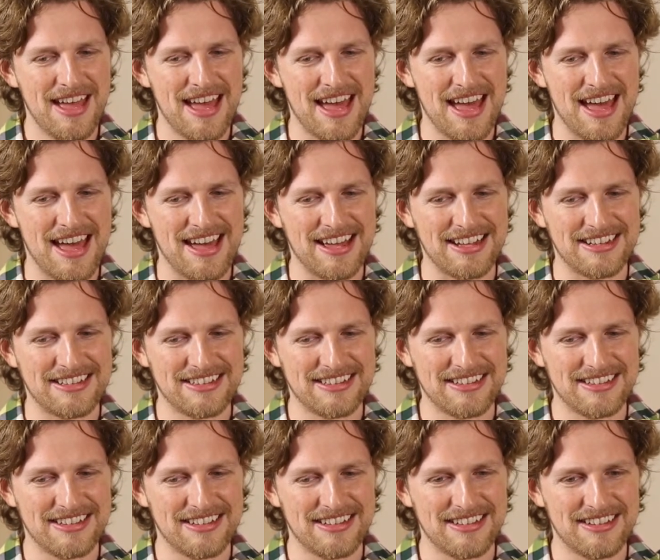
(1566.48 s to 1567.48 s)
And
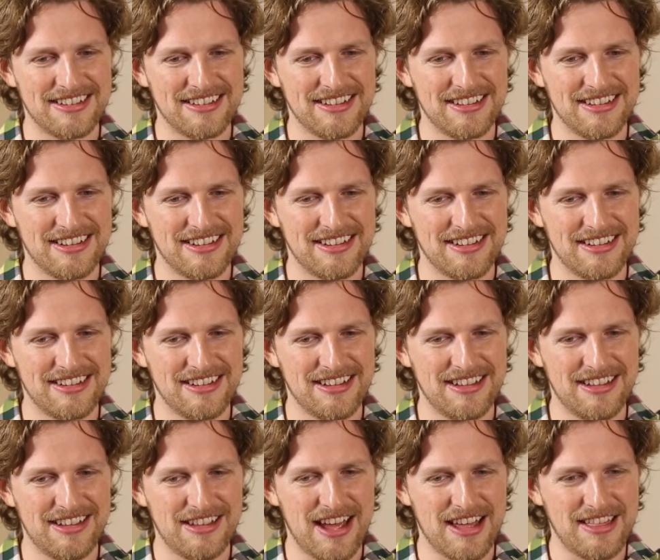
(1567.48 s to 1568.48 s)

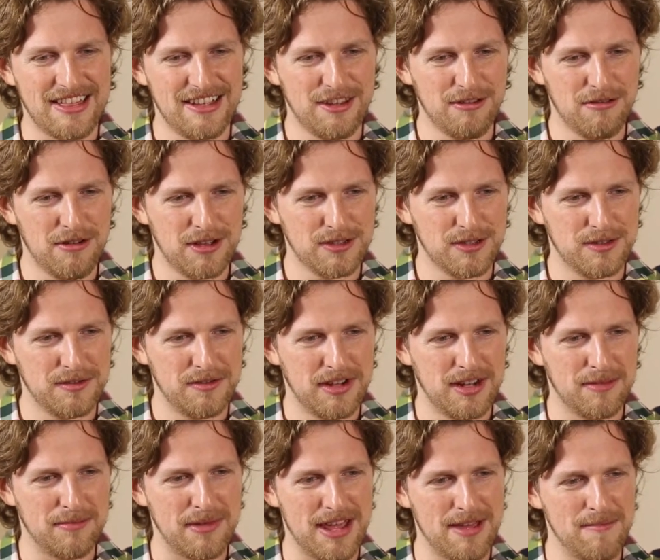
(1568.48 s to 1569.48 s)
I think you also
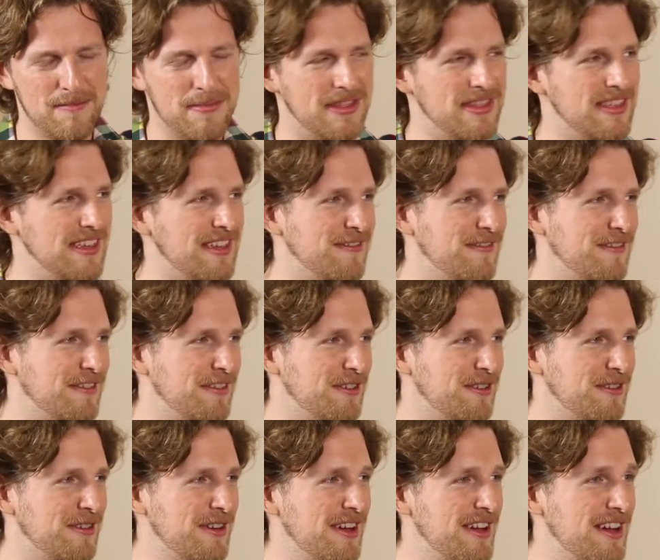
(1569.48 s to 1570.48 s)
develop empathy
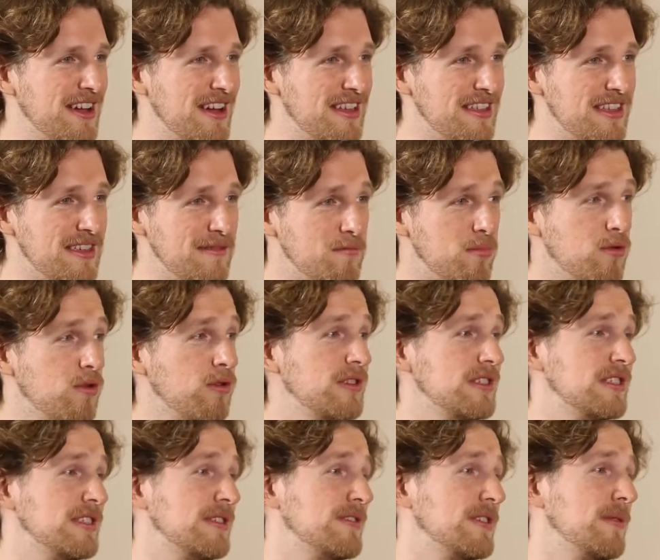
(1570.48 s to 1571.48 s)
for the
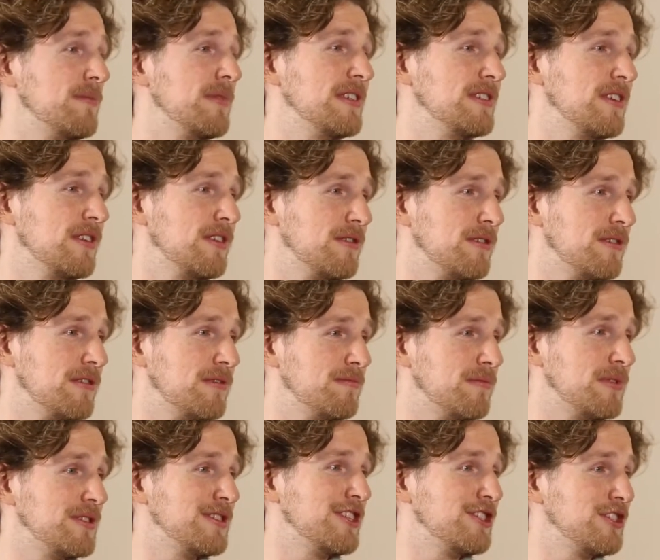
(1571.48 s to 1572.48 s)
importance of some of these other
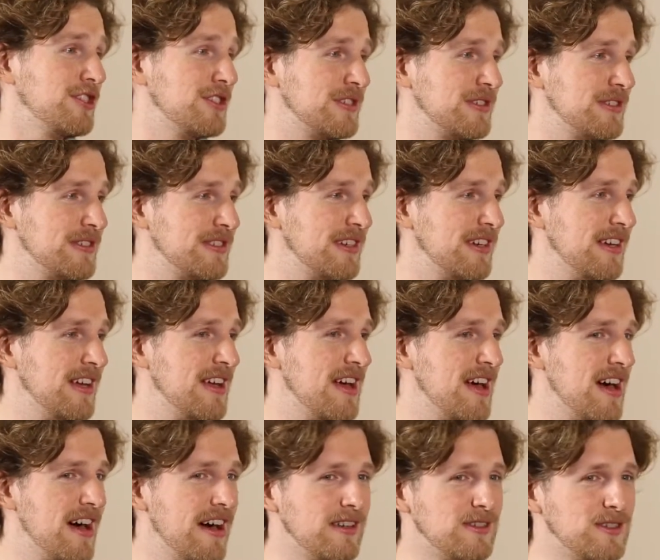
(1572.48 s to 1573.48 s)
positions.
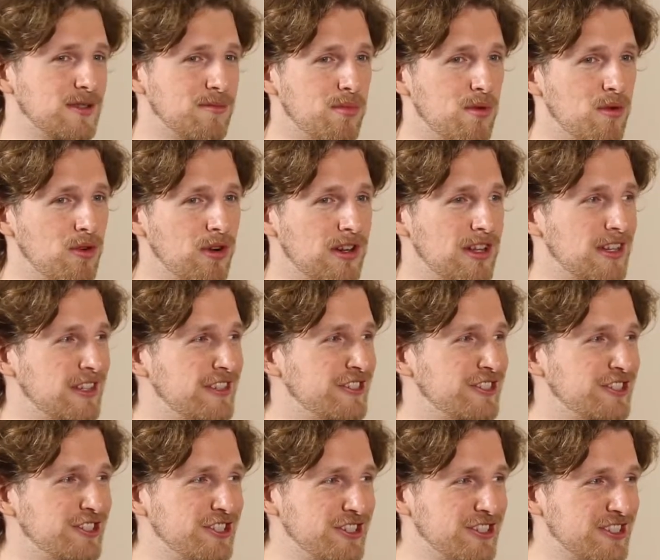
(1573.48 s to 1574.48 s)
Support
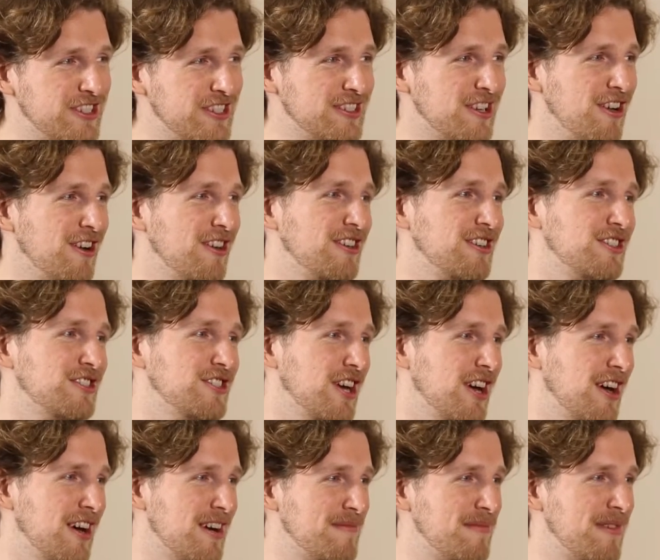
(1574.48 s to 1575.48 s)
is just as hard a
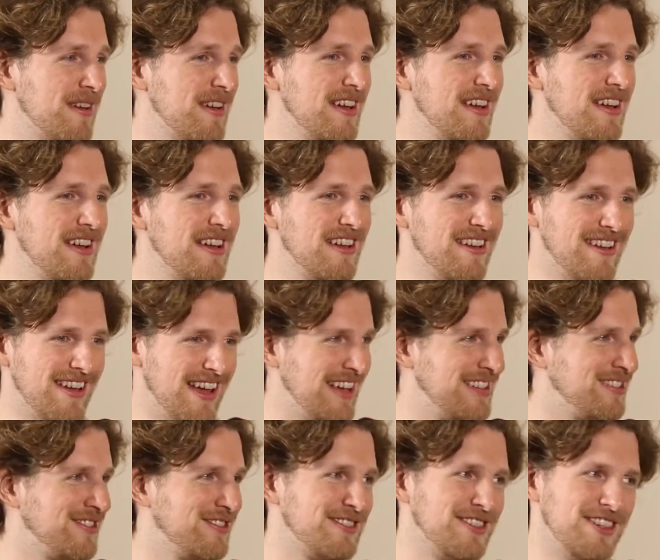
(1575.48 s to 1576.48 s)
job
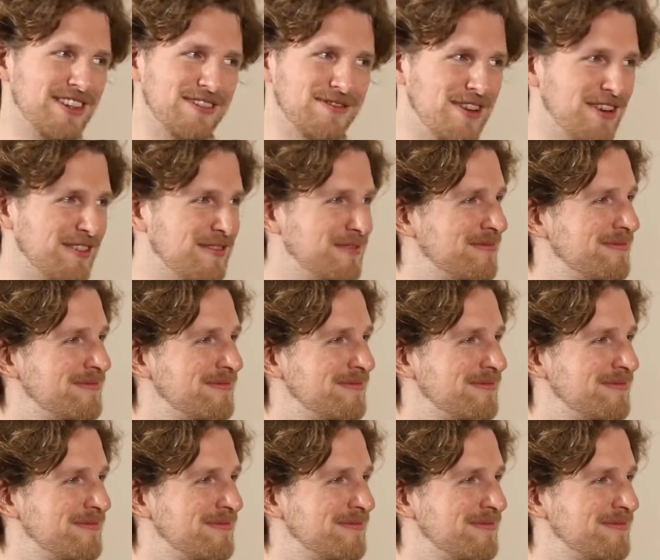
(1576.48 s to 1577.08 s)
as our CFO.